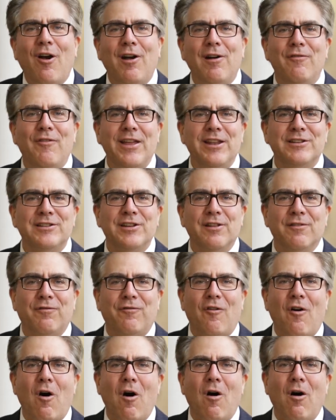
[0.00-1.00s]
our event to the
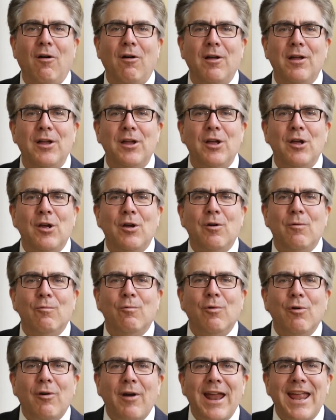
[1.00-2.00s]
fall,
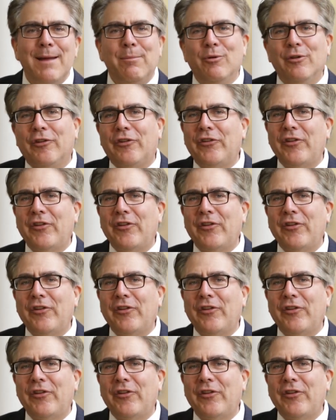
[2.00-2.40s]
we're able to